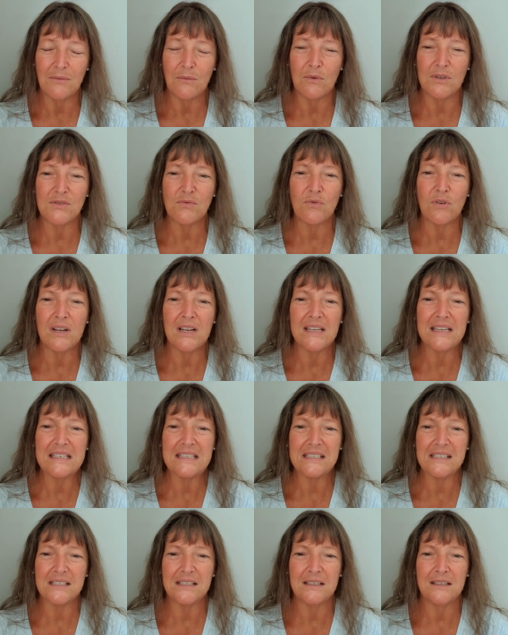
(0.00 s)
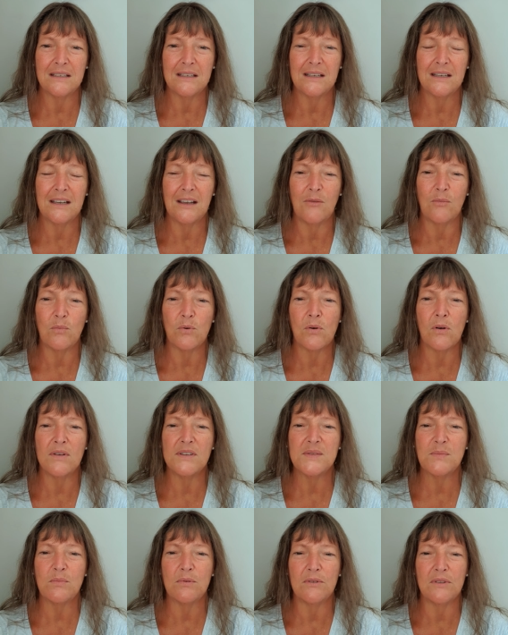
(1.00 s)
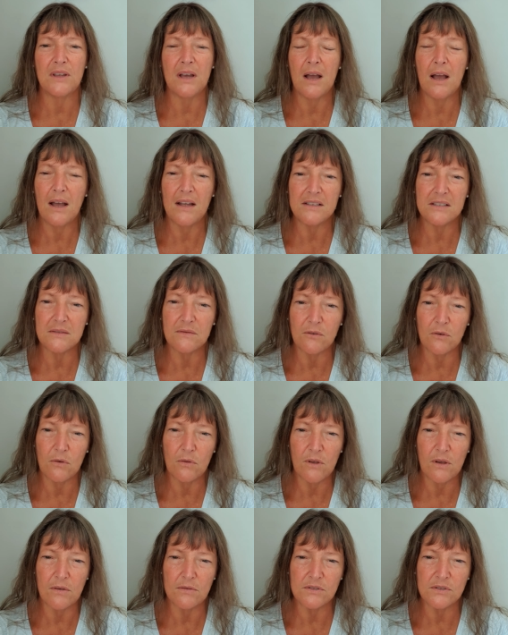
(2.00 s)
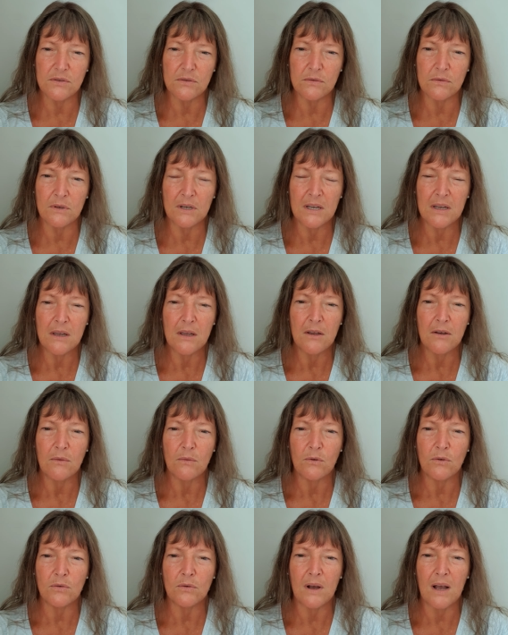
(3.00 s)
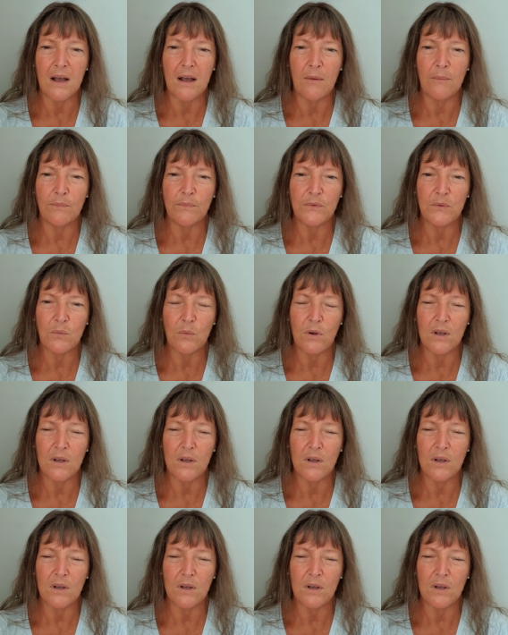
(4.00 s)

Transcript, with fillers: was released and prosper in the hearts of all those who will um,